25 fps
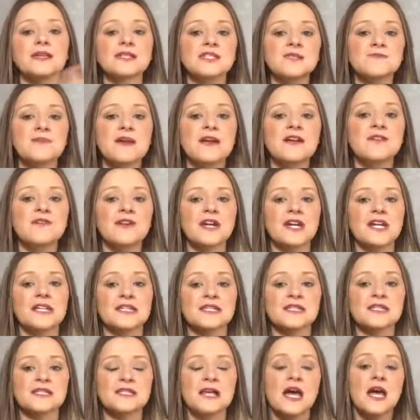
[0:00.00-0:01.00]

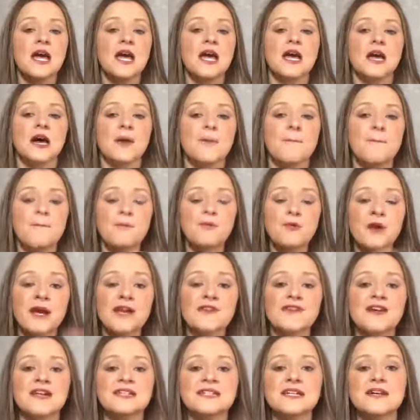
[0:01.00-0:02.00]
experience.
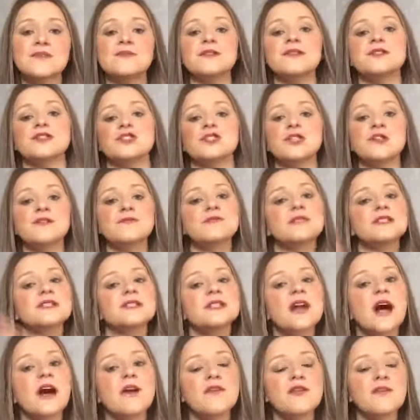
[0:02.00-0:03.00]
Break that down into
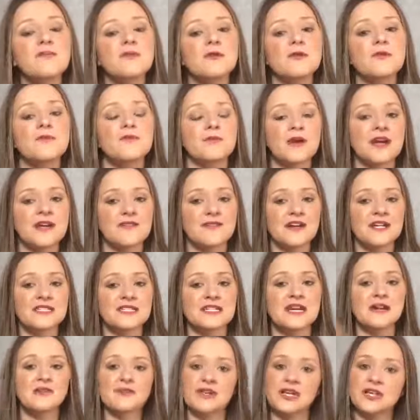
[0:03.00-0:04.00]
desirable, break that
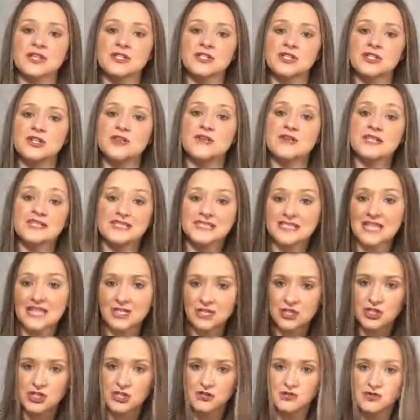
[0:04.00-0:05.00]
down into
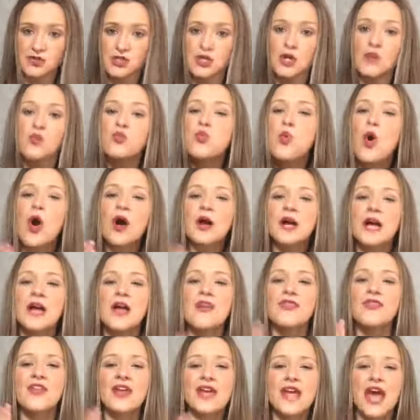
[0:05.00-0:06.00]
essential. So what
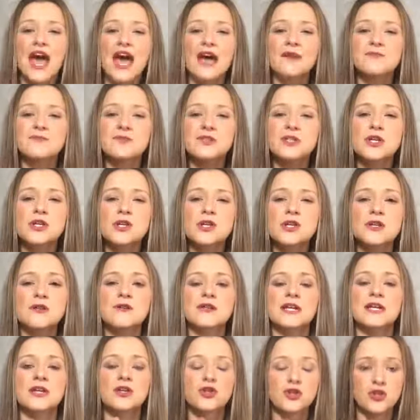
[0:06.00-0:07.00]
can they
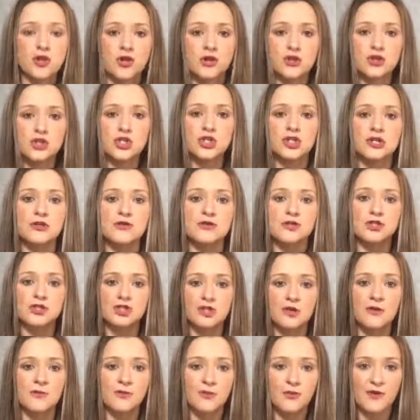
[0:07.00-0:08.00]
absolutely not do the
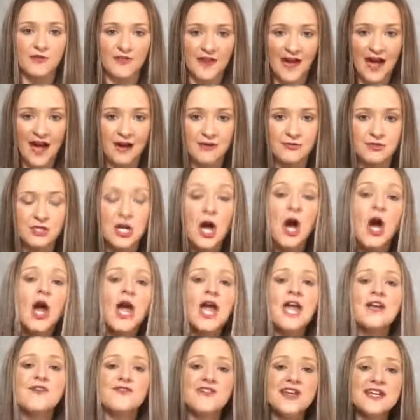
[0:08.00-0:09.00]
job without?
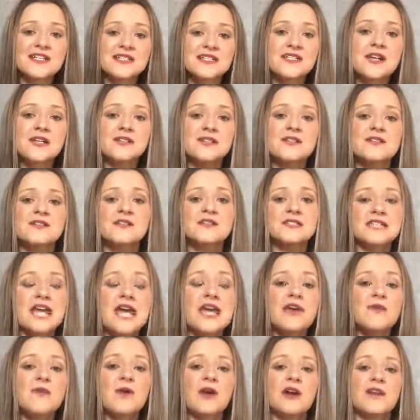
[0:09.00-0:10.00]
If they started on
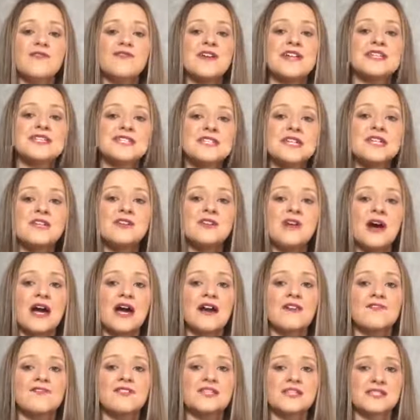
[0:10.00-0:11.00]
day 1 and they did not
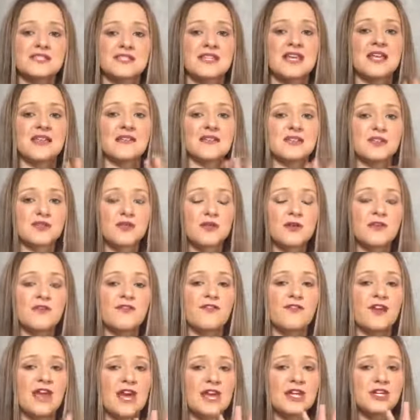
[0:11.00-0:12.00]
have this thing, this
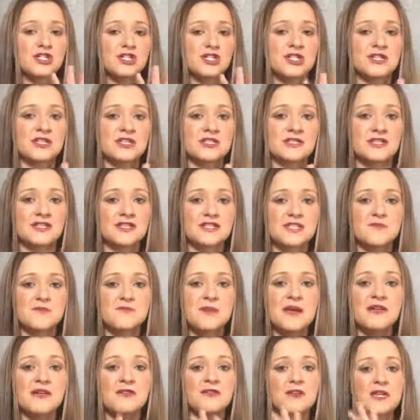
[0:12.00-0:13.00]
qualification, this
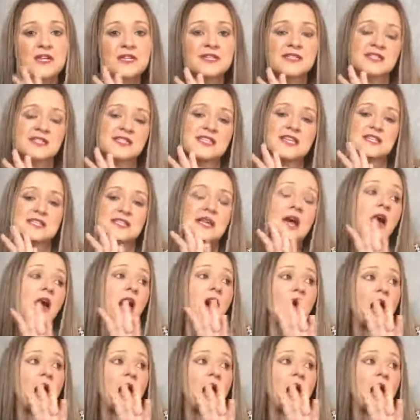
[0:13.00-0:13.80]
experience, this